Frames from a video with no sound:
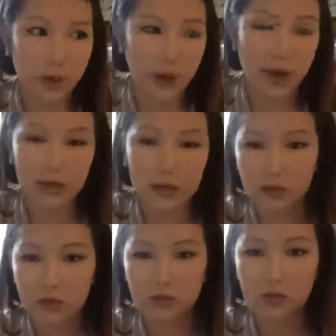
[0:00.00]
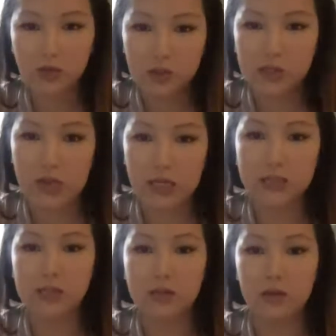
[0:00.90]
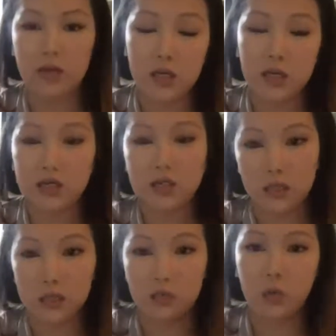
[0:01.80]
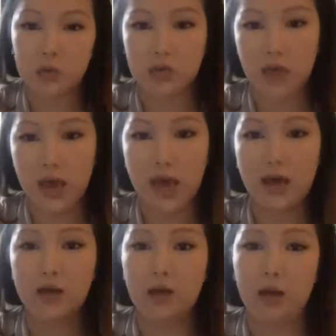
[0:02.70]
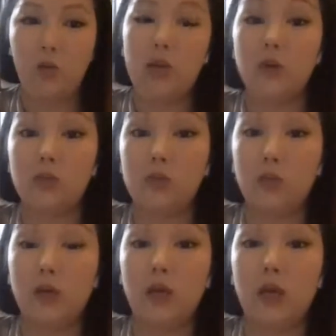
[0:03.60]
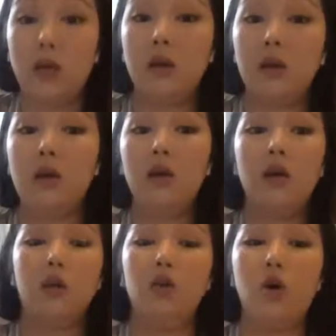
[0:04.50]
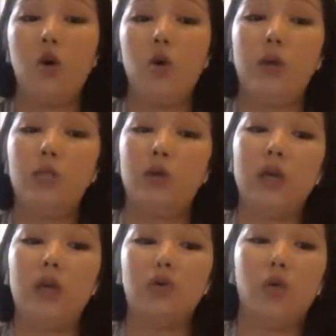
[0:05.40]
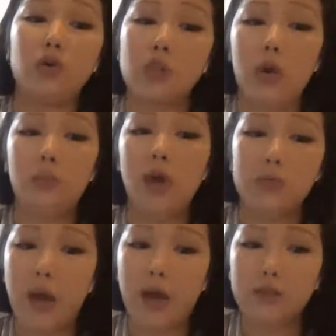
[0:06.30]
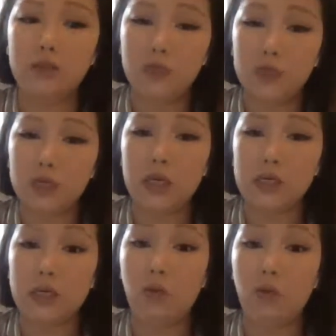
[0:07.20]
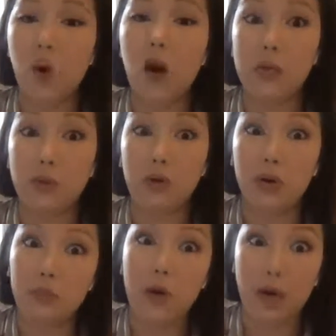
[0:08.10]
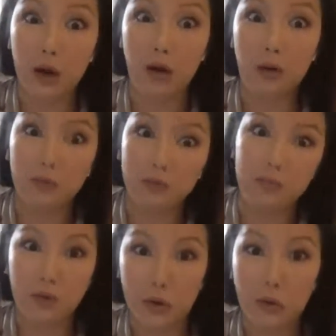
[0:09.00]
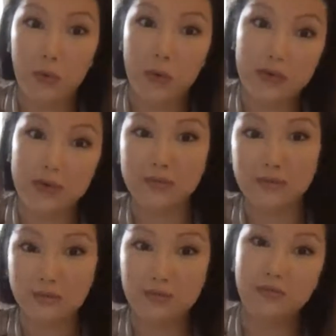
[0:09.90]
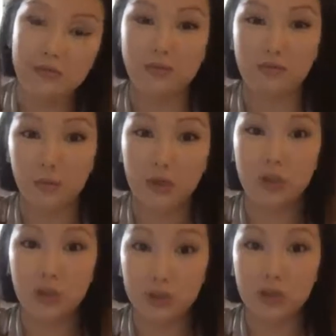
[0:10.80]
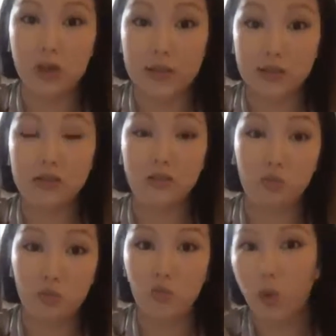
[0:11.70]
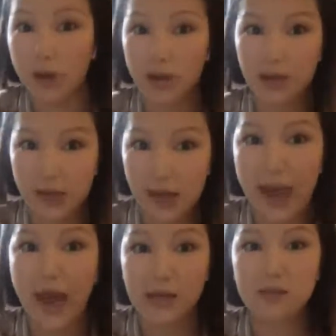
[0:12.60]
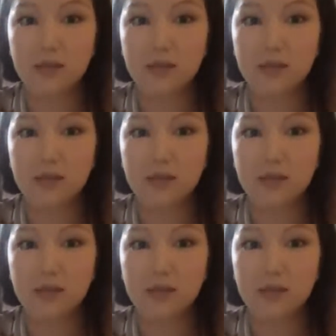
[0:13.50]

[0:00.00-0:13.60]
back to the States and he gets exposed to that, I want him to be, you know, like when he grows up and comes back to visit Iceland, I want him to compare, you know, and really utilize what he has.